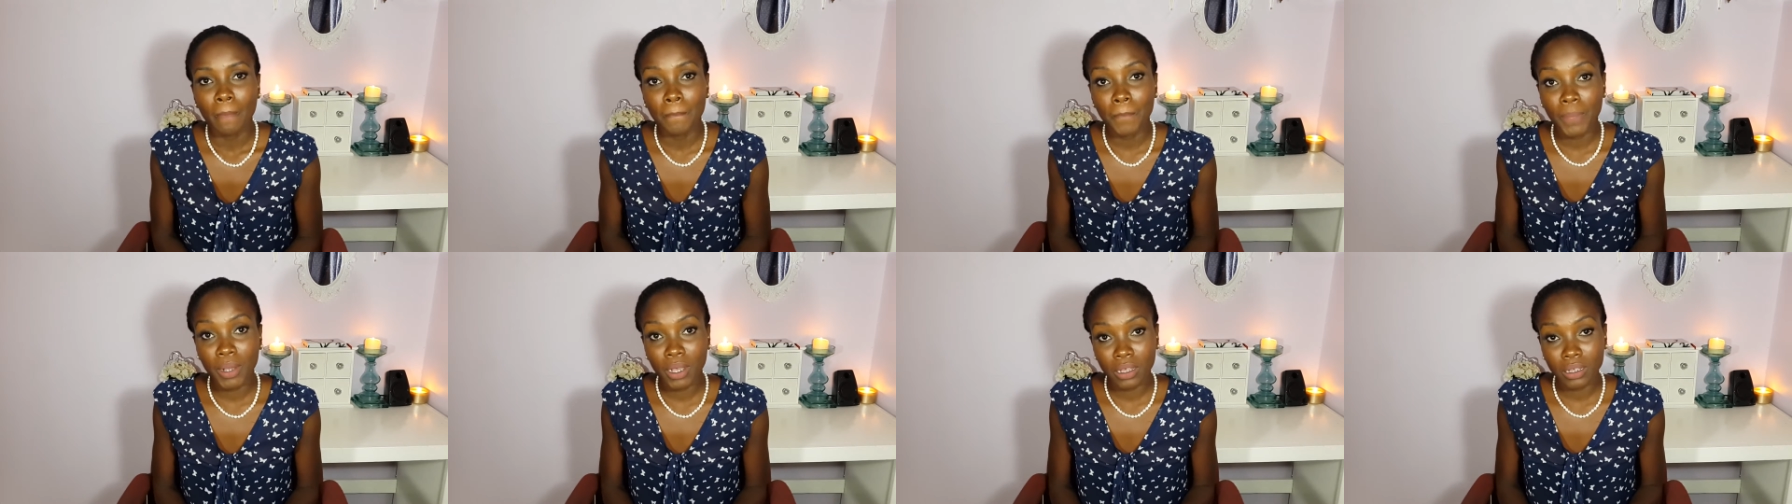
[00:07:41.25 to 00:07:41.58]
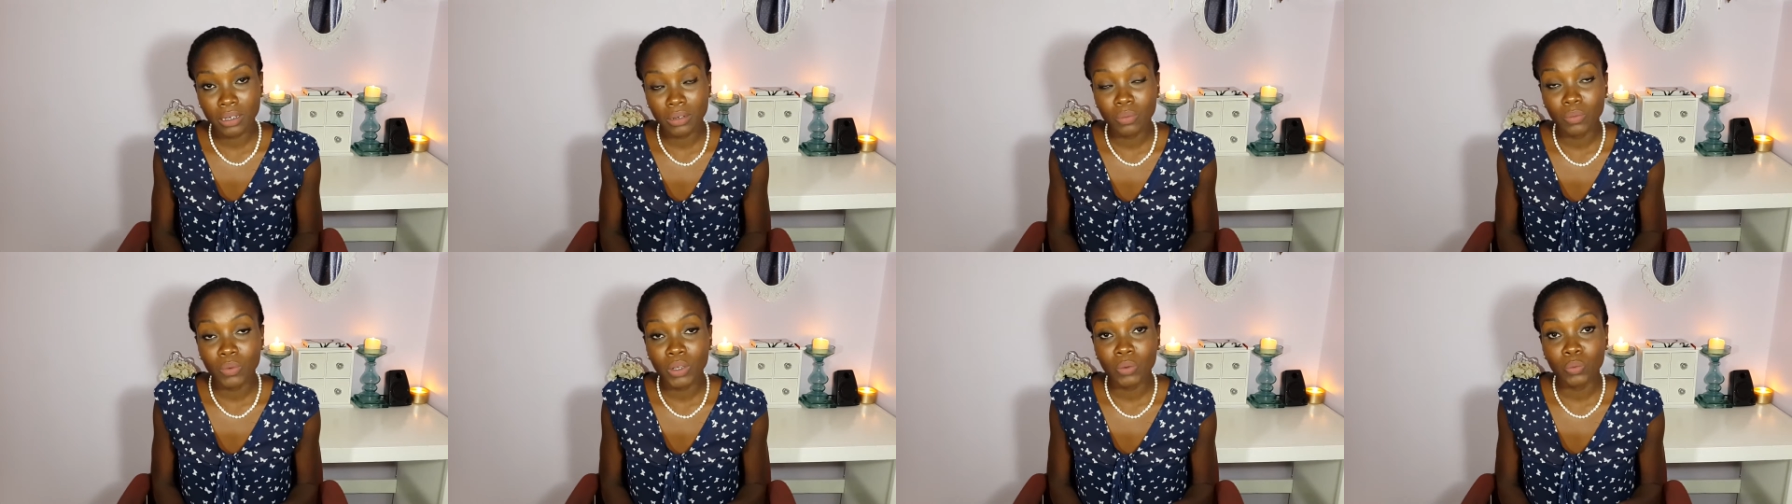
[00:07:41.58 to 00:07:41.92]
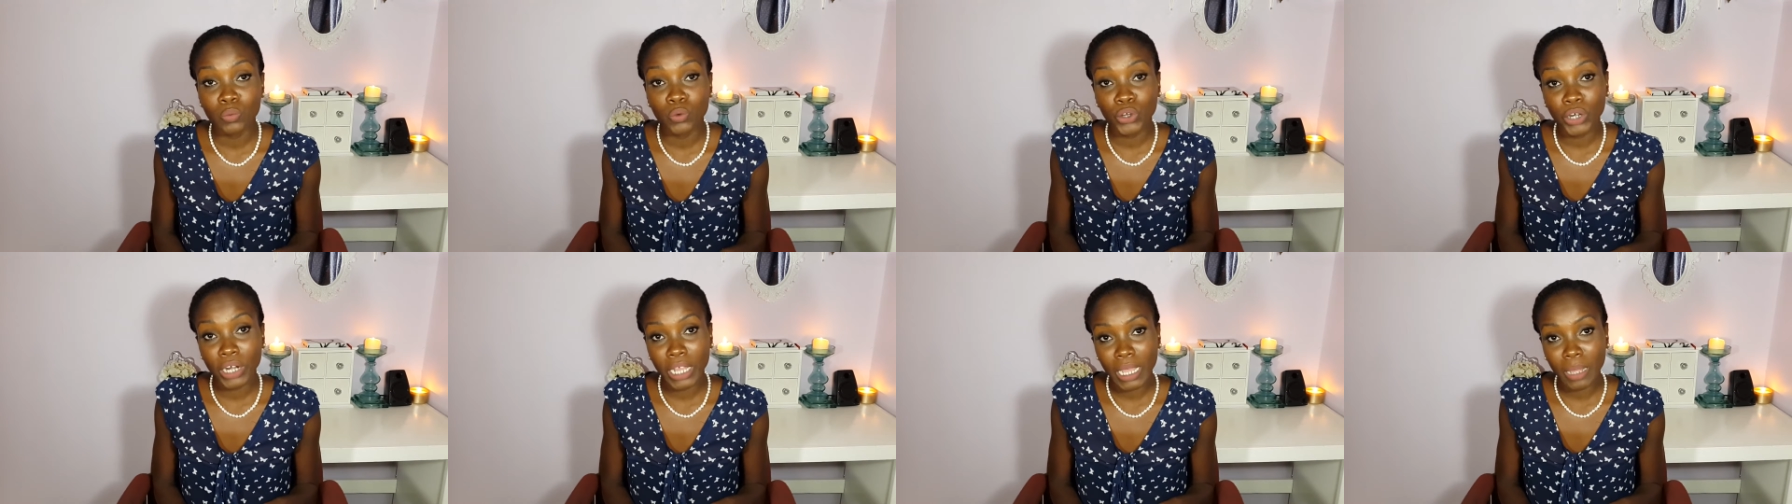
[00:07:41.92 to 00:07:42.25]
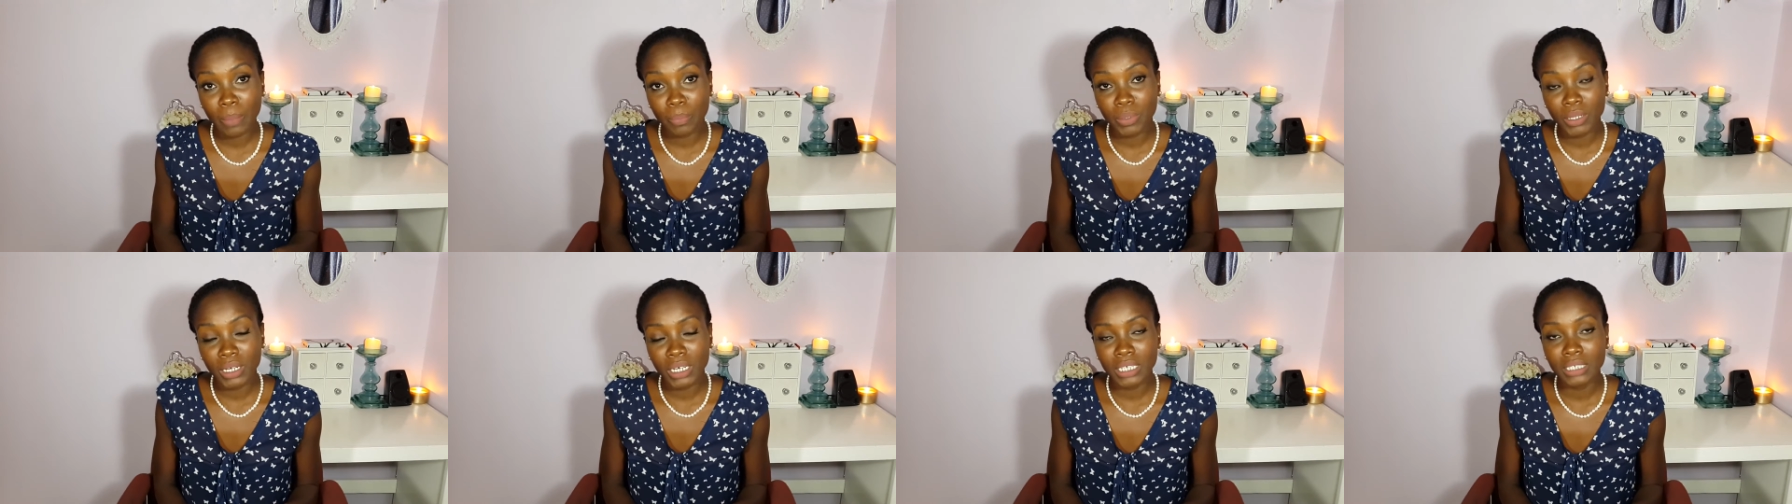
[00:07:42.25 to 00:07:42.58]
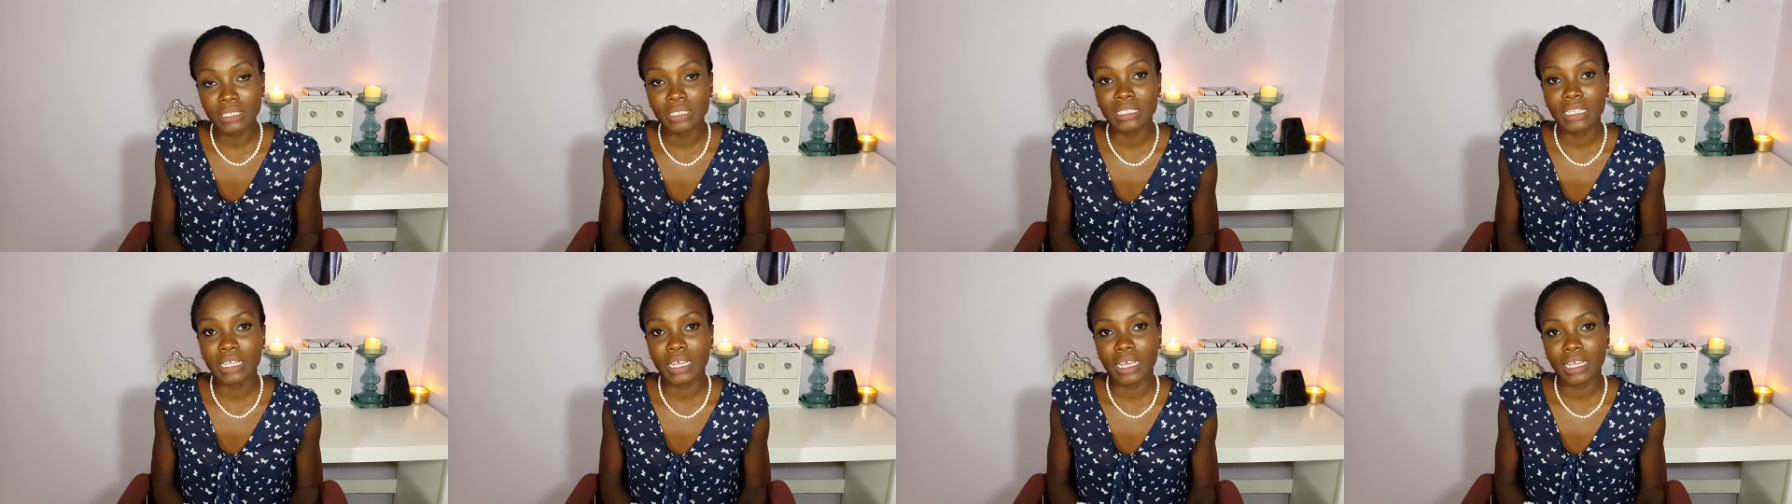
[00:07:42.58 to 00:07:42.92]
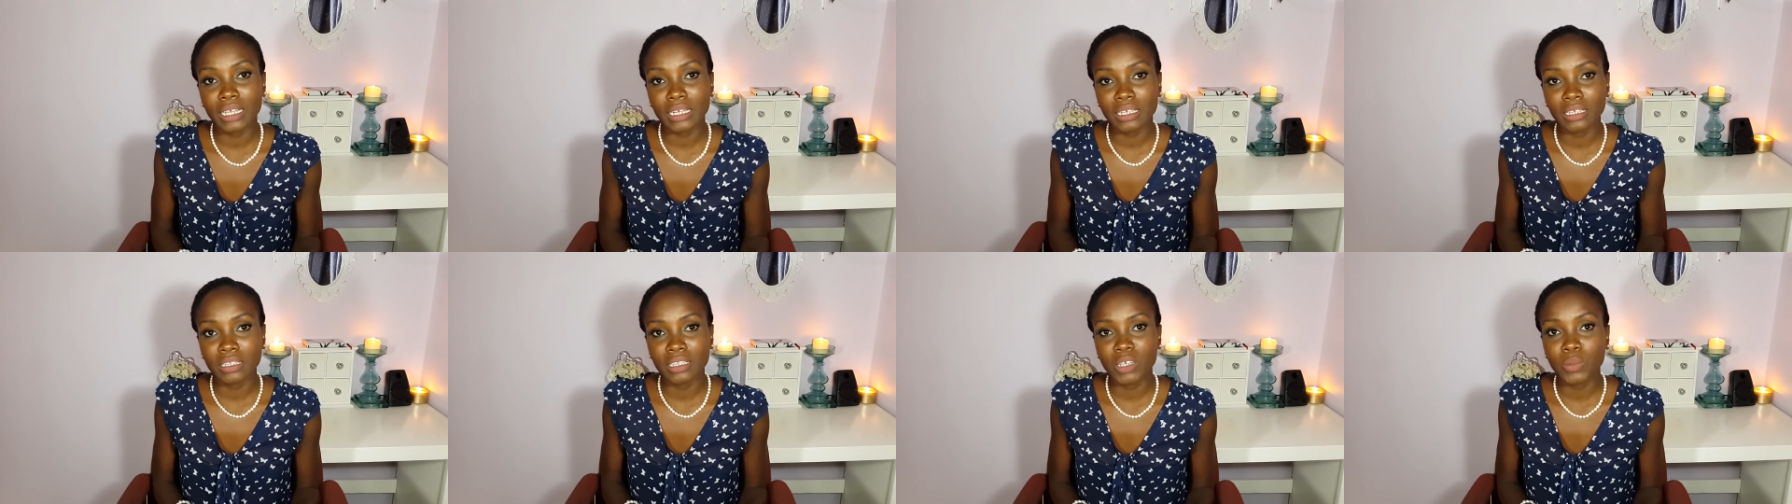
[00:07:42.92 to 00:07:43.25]
But what would happen is
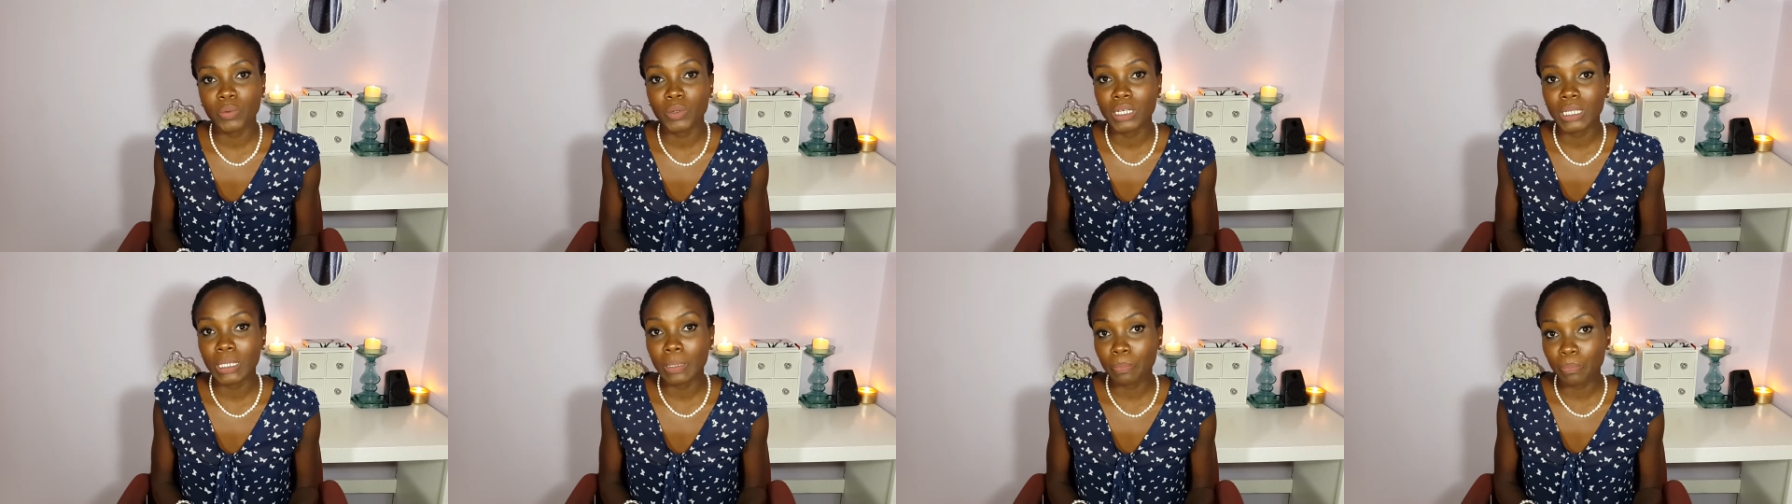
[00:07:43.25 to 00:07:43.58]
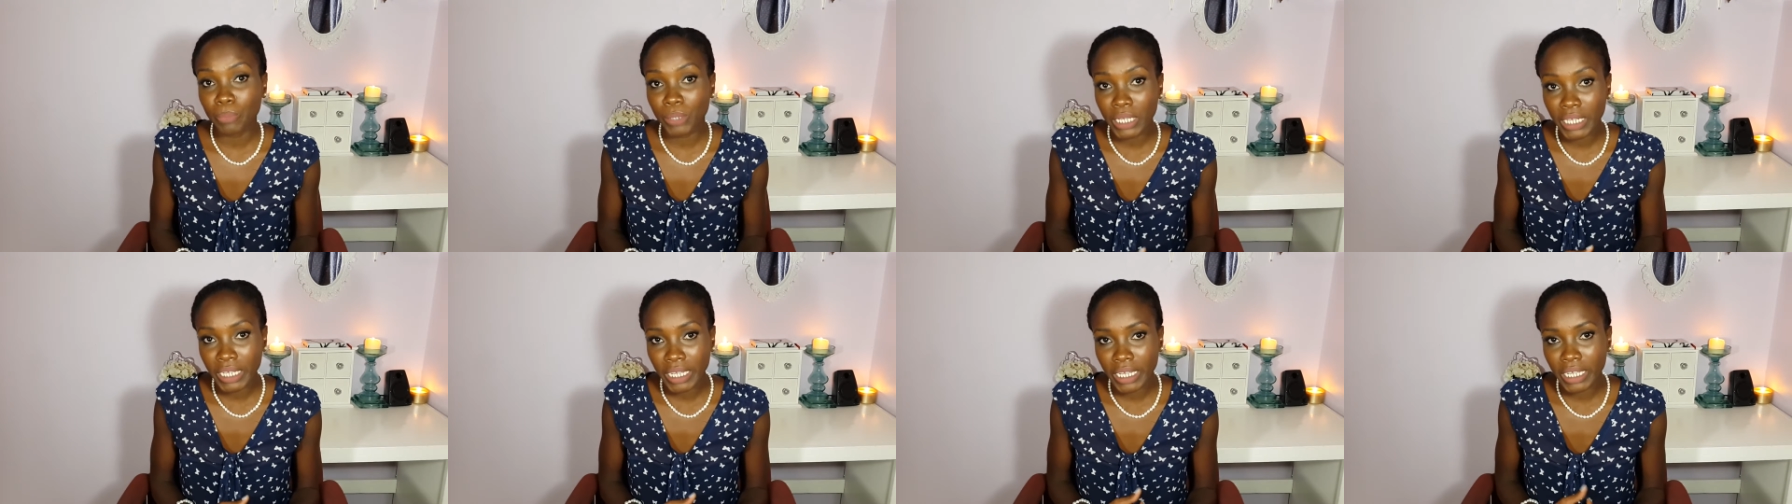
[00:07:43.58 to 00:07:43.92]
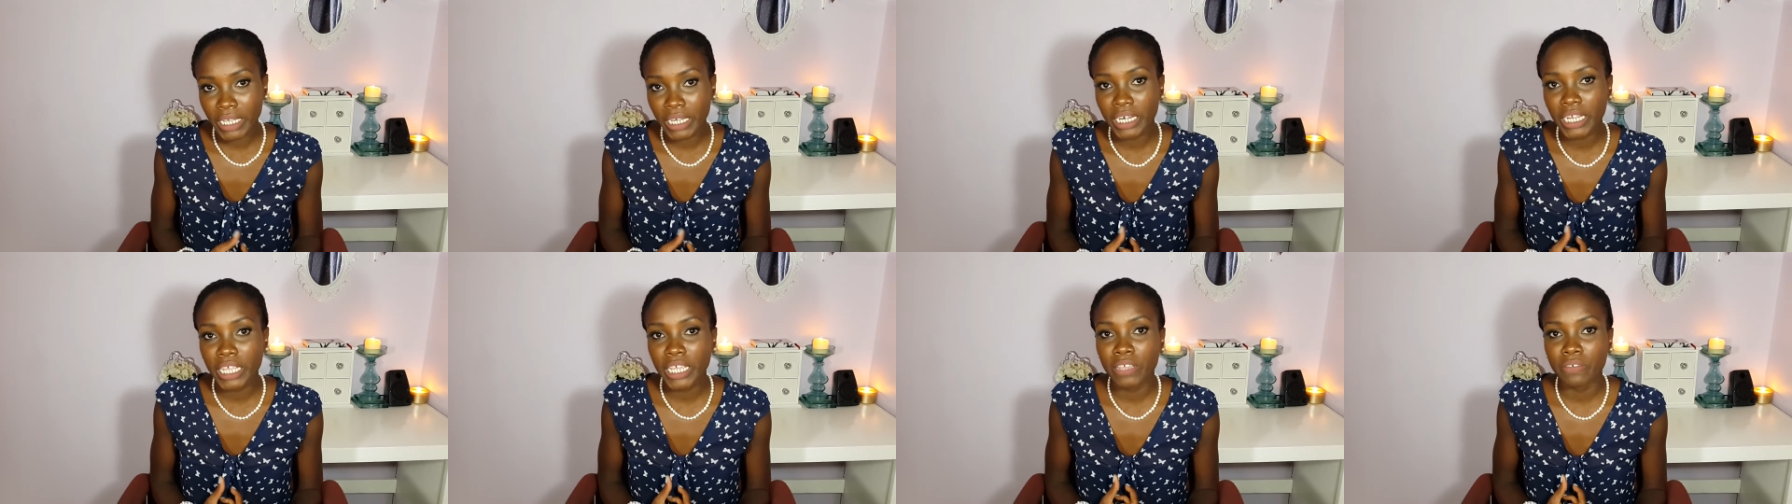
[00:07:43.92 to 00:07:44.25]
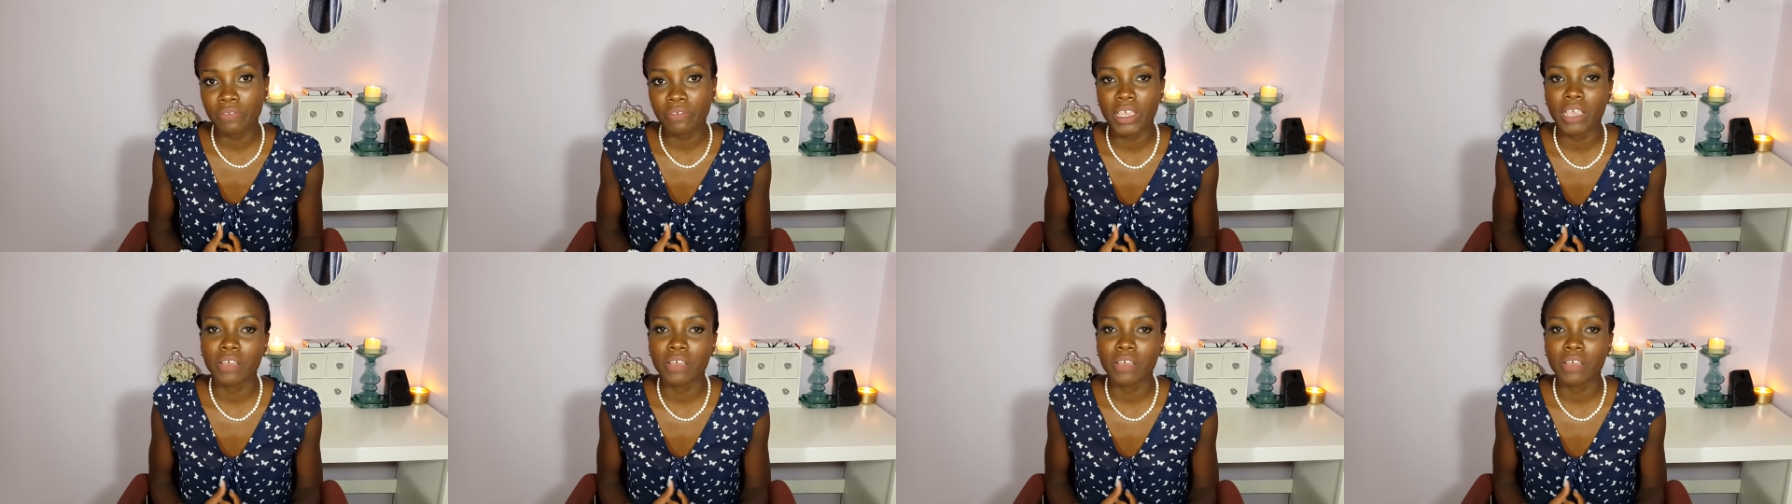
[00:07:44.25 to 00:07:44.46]
that they would complain if